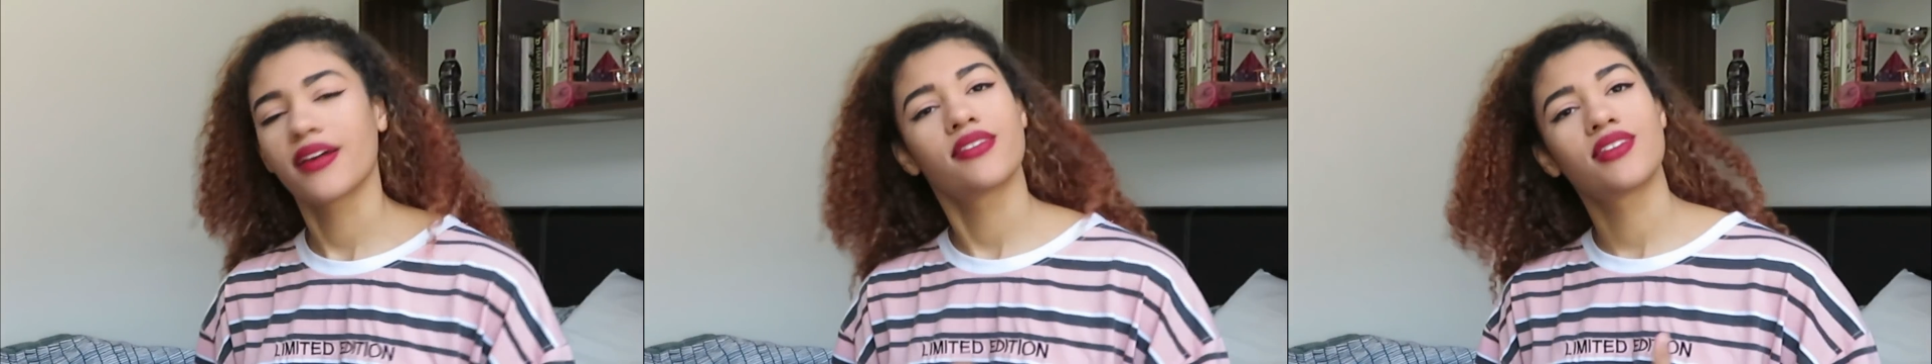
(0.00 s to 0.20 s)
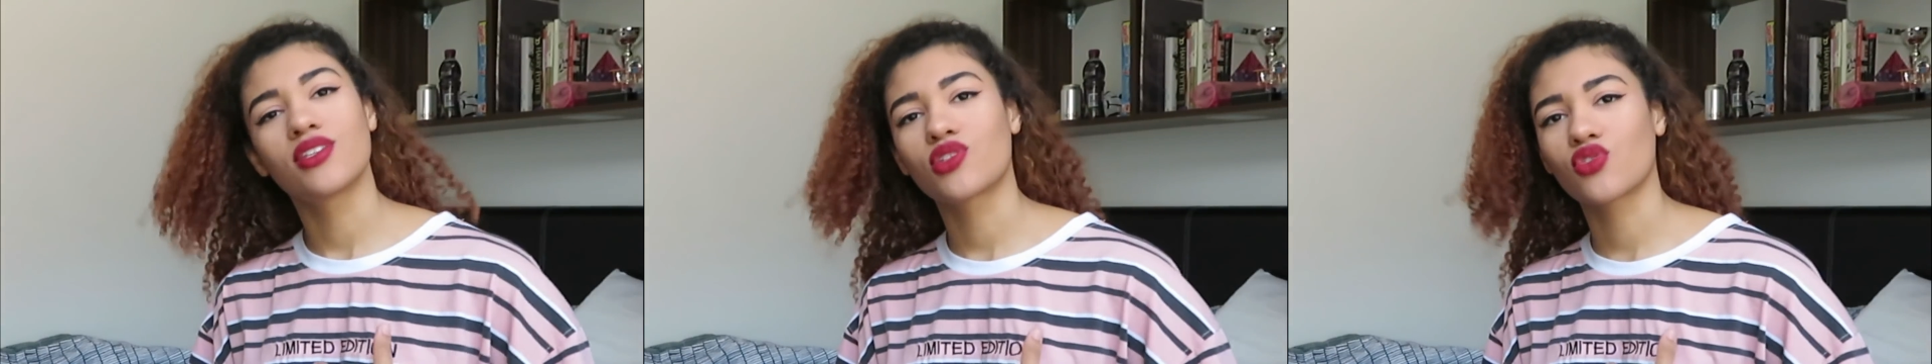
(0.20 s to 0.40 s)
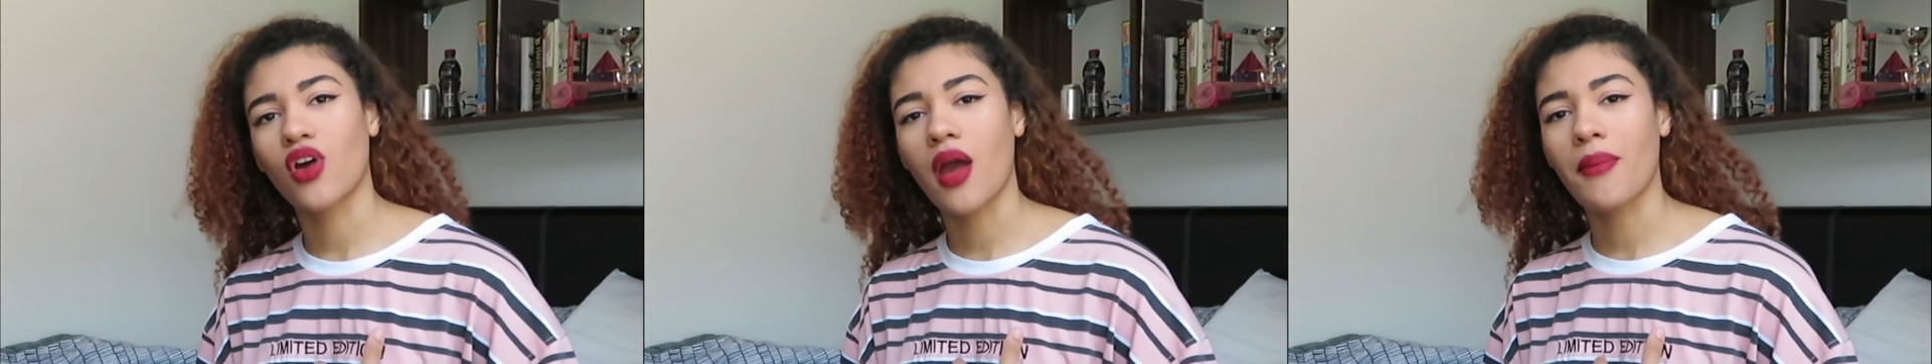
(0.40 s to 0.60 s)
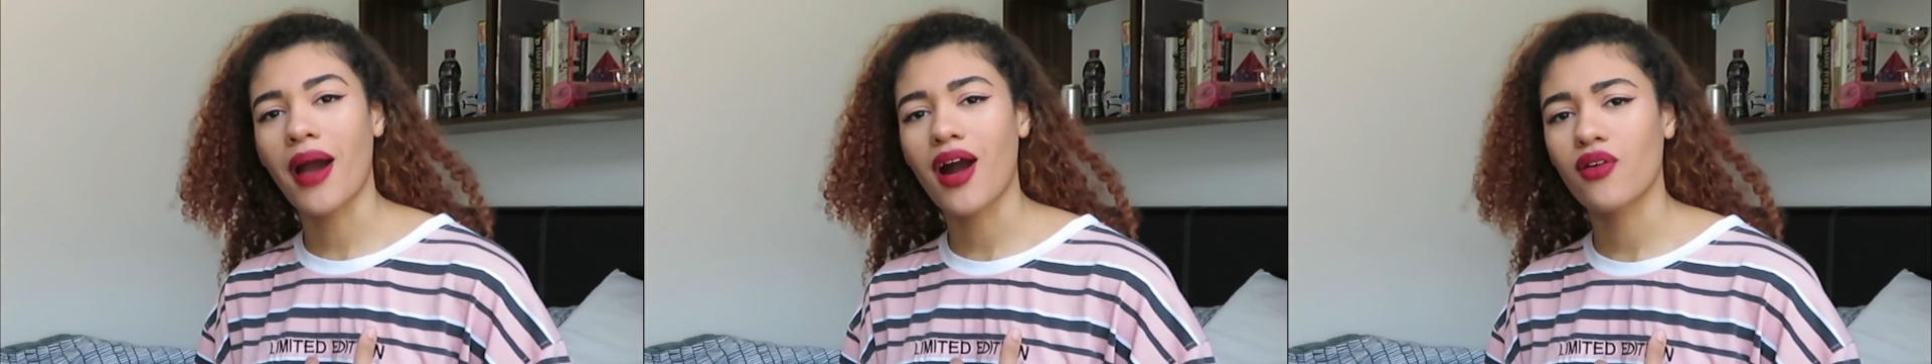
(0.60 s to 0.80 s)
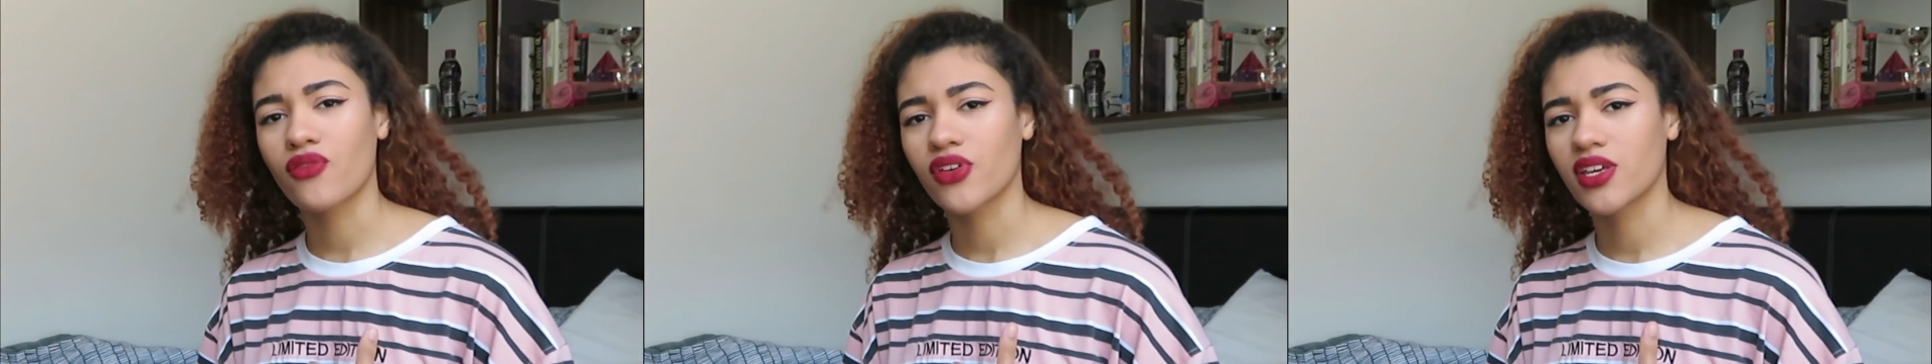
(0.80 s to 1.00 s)
I describe
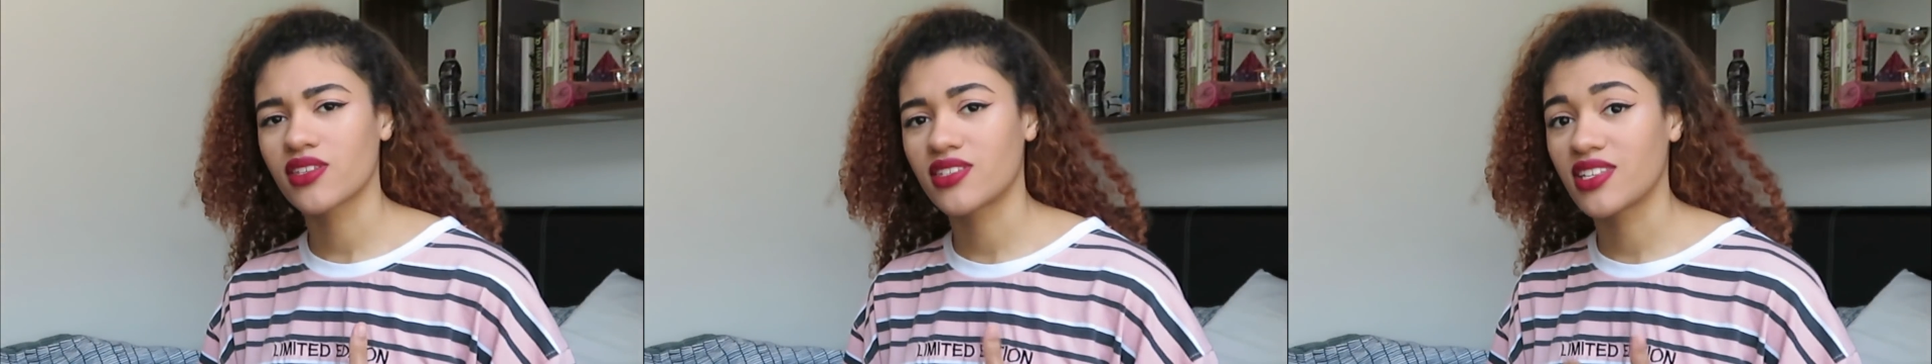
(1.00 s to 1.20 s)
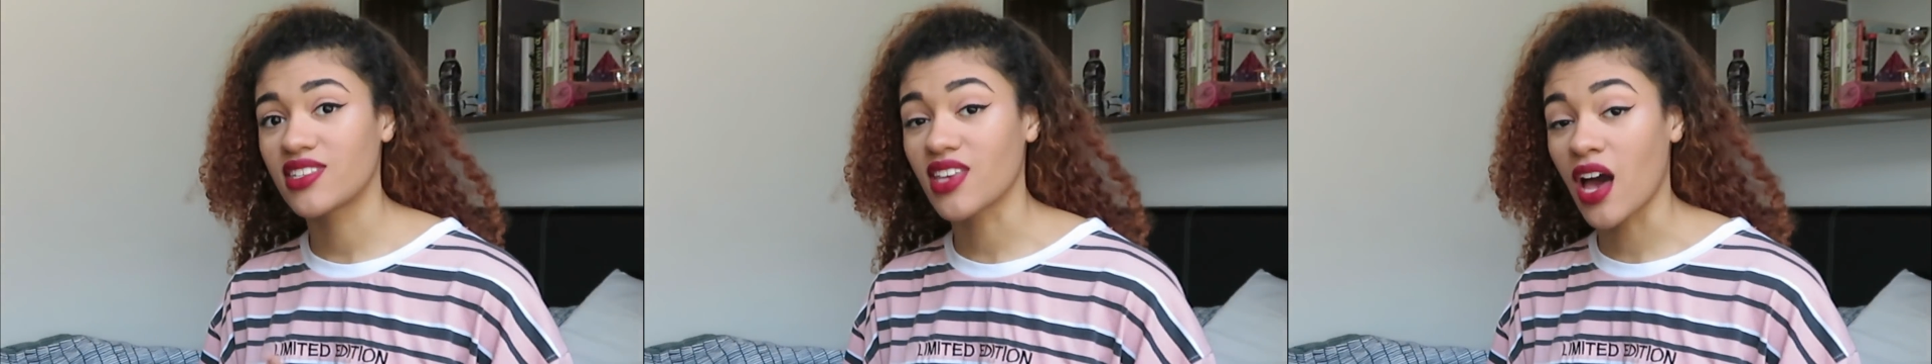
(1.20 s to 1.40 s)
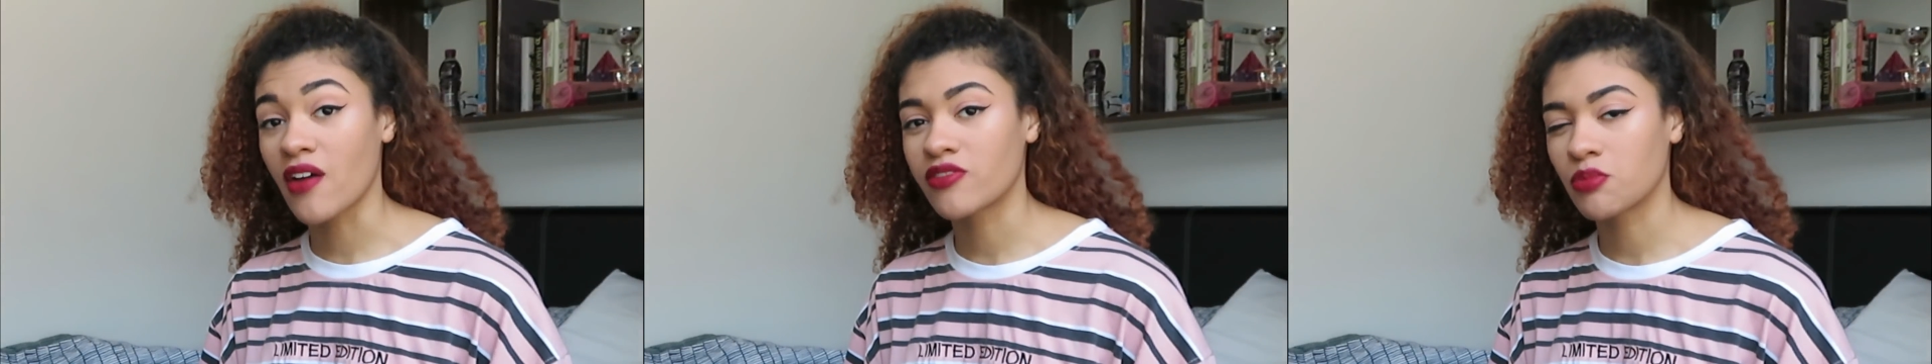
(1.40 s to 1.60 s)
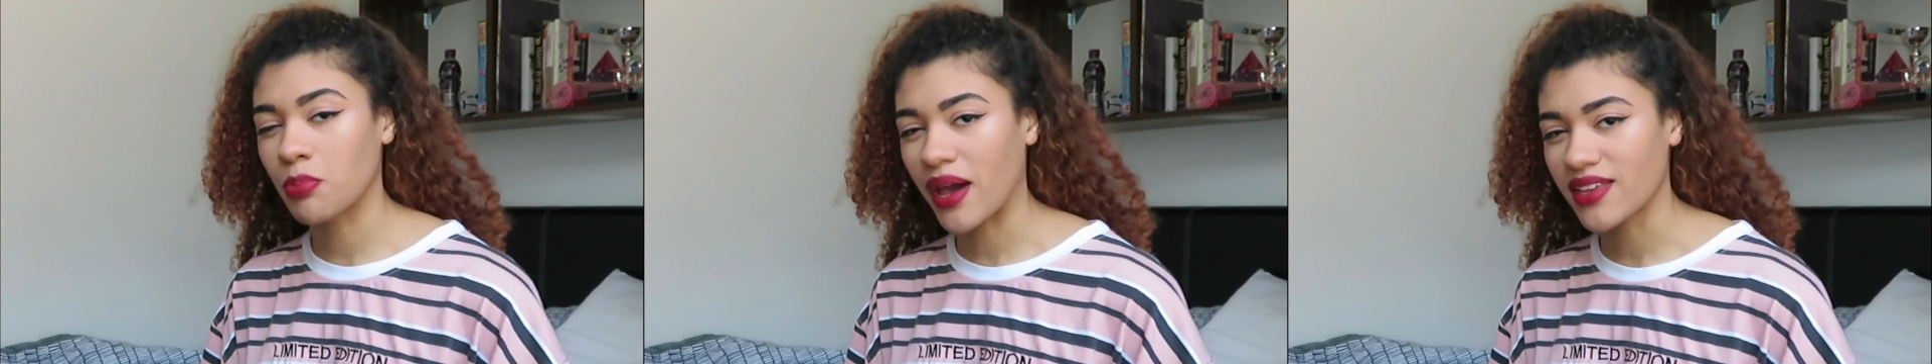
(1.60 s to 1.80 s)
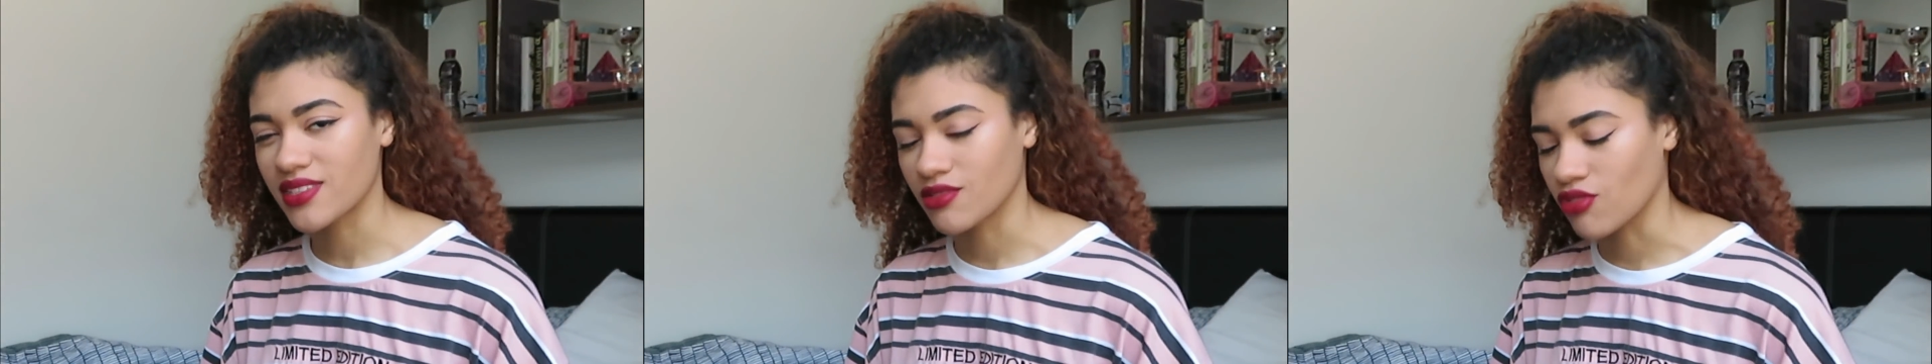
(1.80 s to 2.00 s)
Alfie as
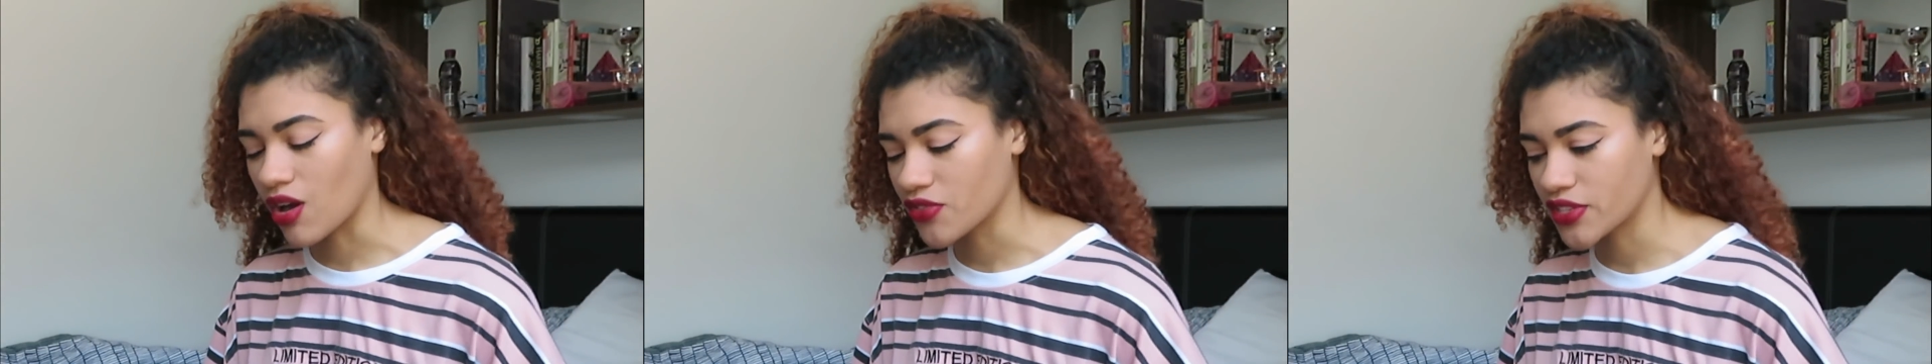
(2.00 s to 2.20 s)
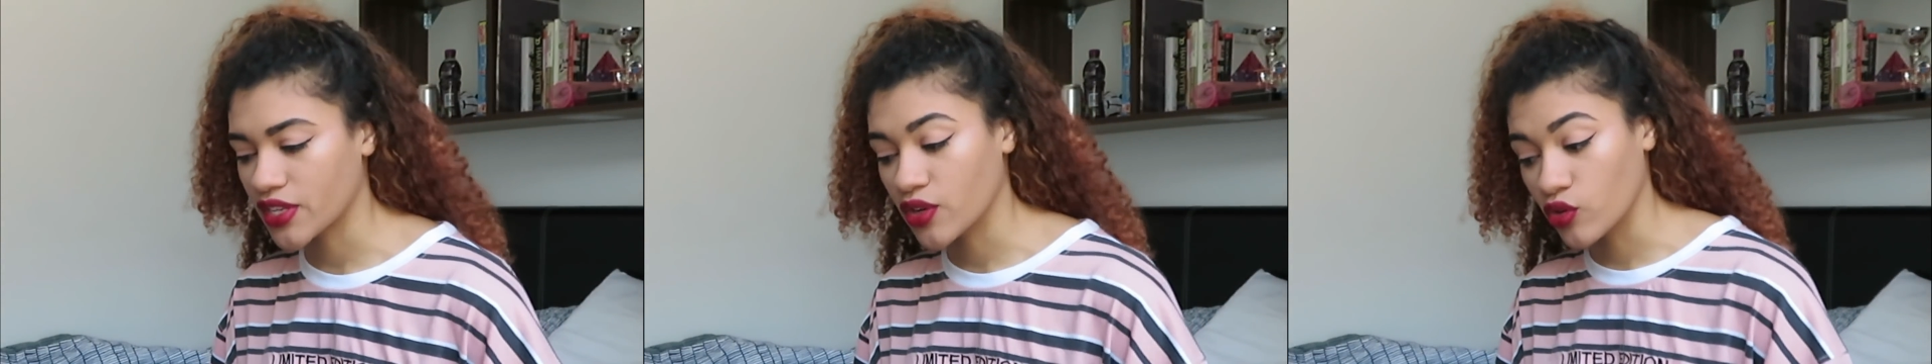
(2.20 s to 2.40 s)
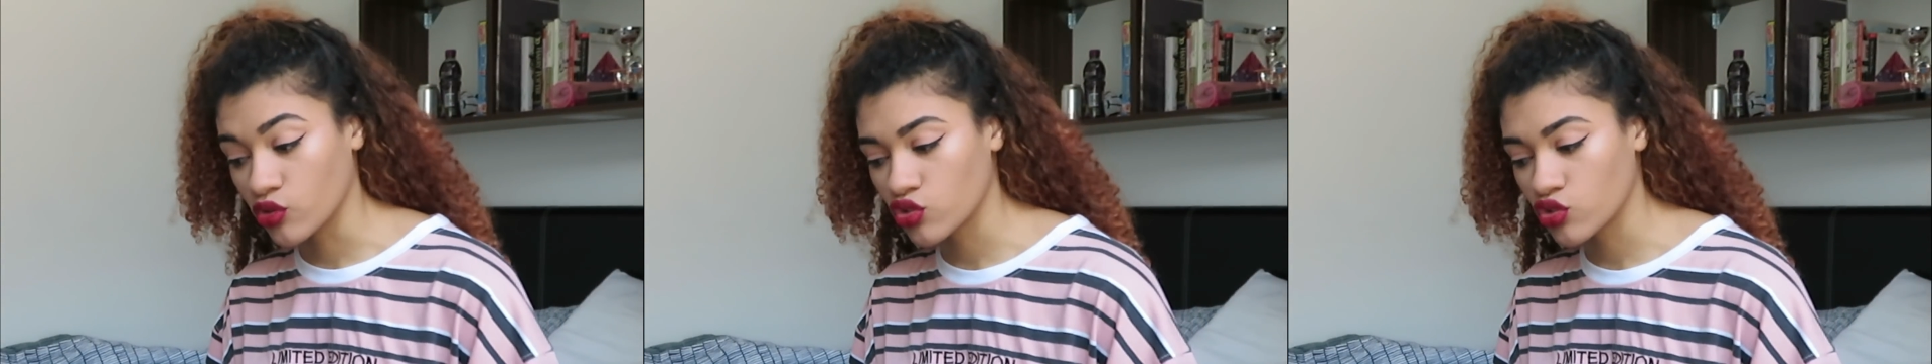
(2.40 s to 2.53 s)
deserved better rather than